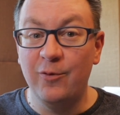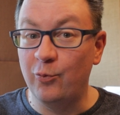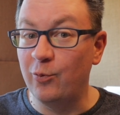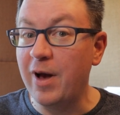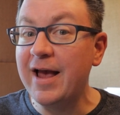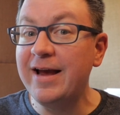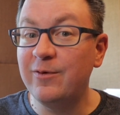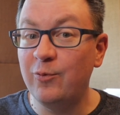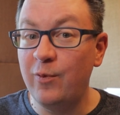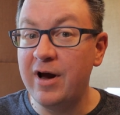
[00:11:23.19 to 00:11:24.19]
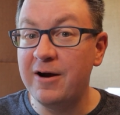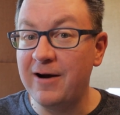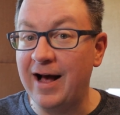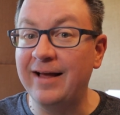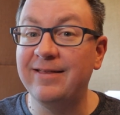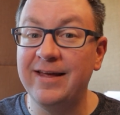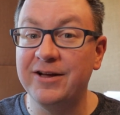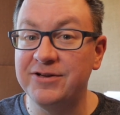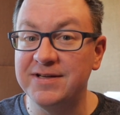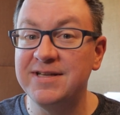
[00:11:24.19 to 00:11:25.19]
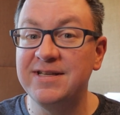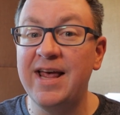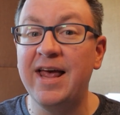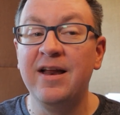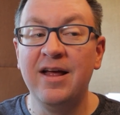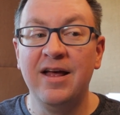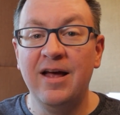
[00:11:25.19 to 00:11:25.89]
right where I think it should sit,